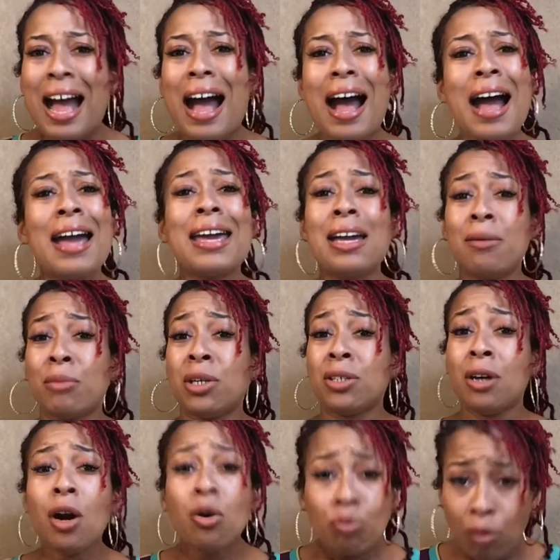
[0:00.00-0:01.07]
I am a
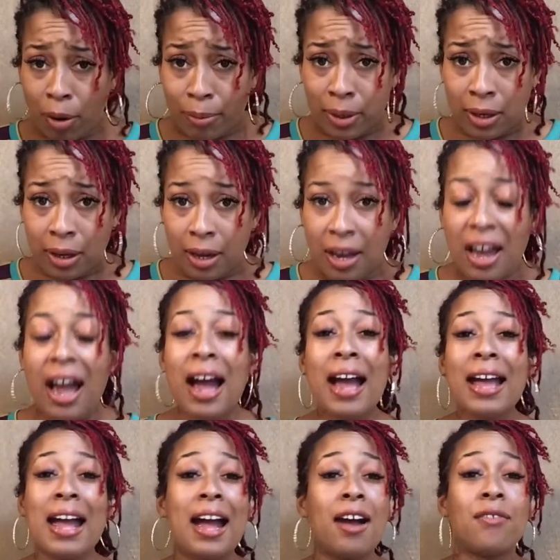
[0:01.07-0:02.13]
young woman. I
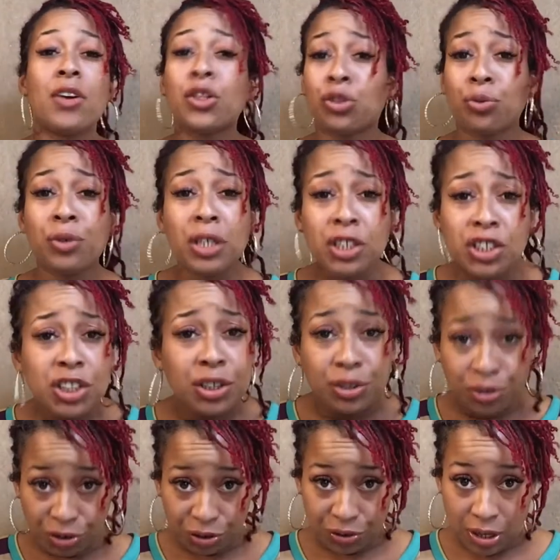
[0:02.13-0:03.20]
have 3
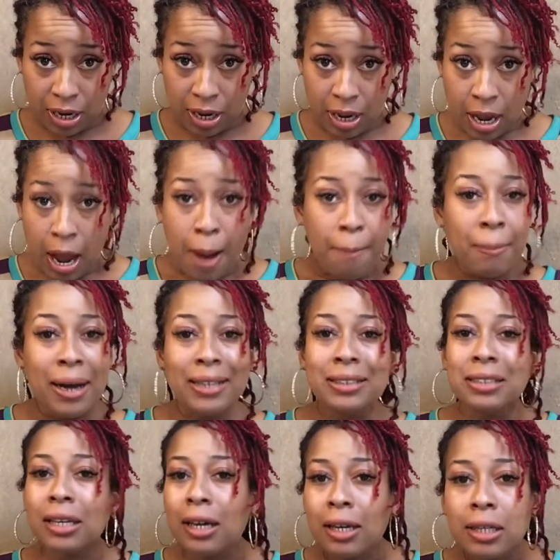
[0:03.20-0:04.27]
children. My
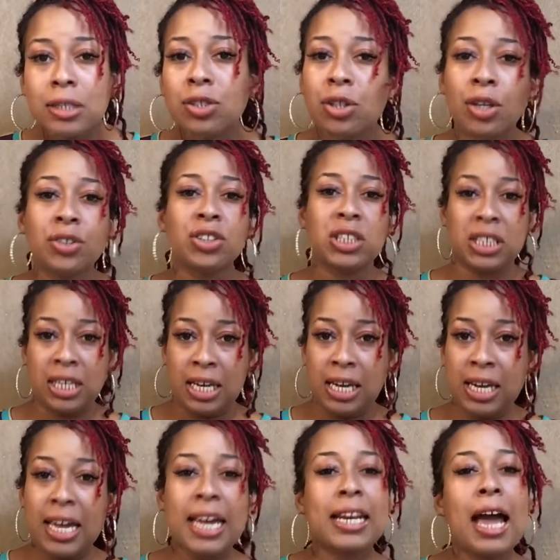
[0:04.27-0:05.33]
son is
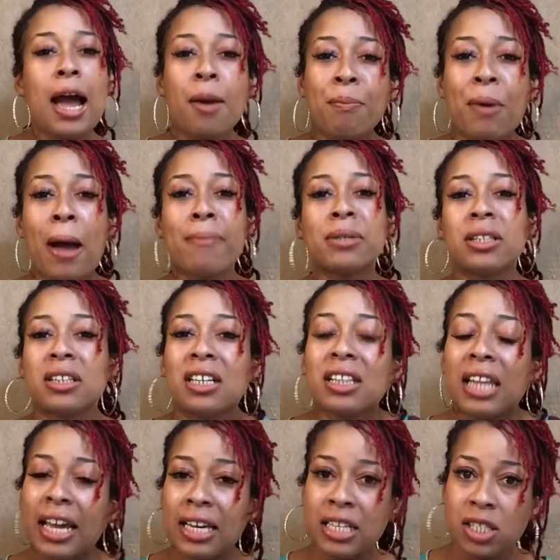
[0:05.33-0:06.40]
13, and I probably look
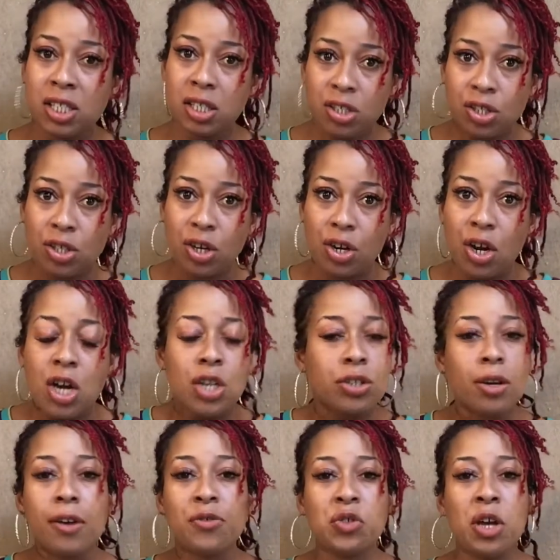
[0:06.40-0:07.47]
like his sister.
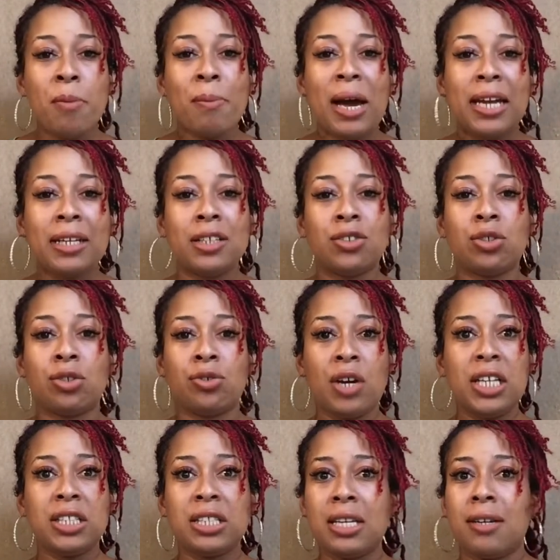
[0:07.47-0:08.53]
So if somebody is
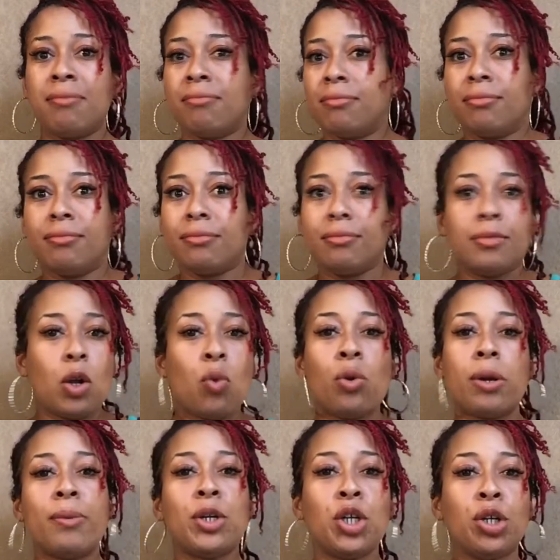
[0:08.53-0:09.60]
aggressive, what
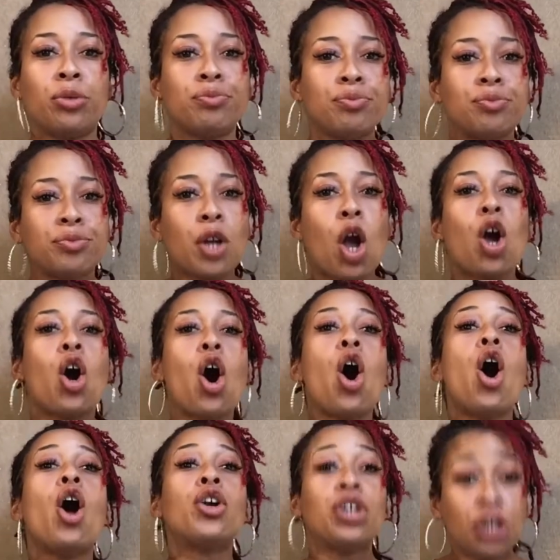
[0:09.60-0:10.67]
am I gonna do?
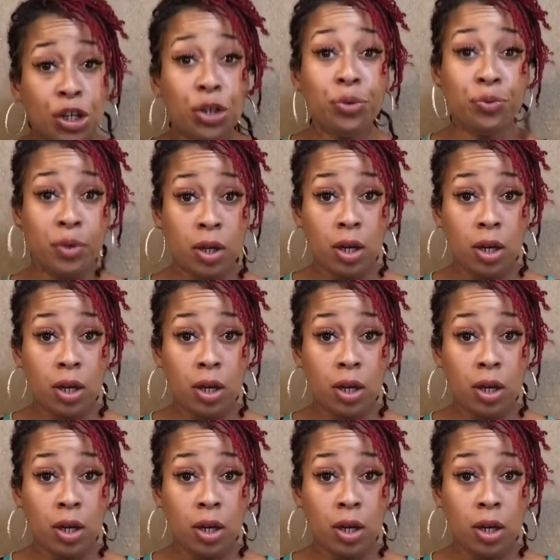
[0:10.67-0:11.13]
Call you?